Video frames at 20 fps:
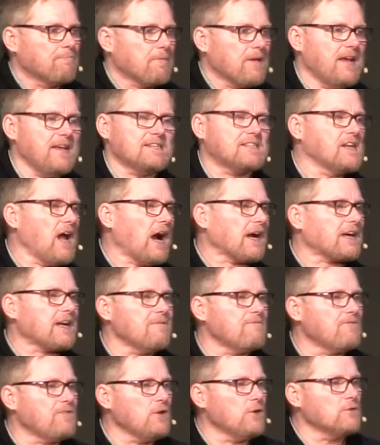He's not
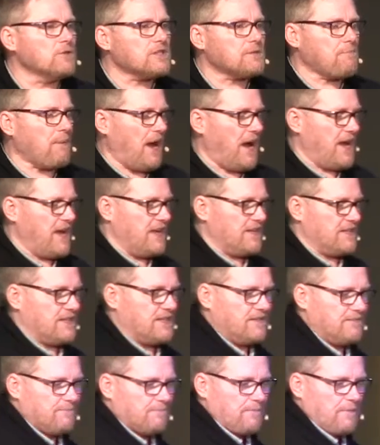confused by
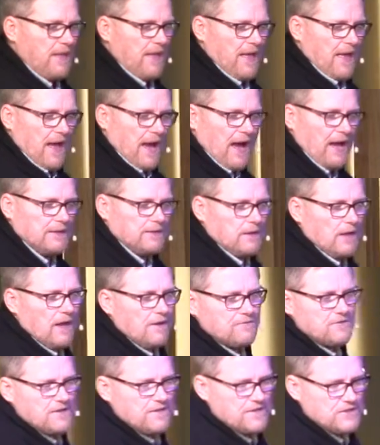it. I
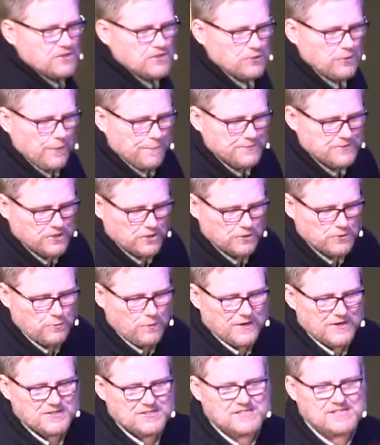loved in the scriptures
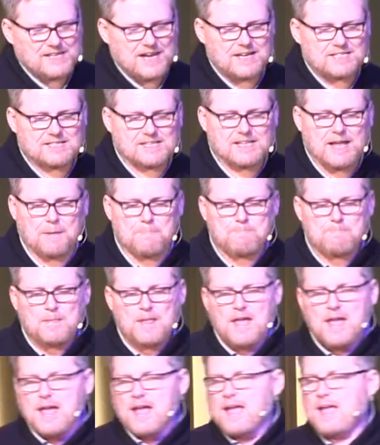where it says that
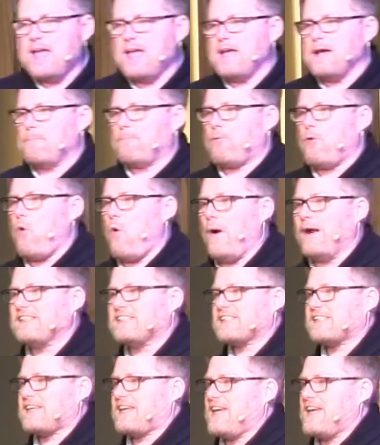he appoints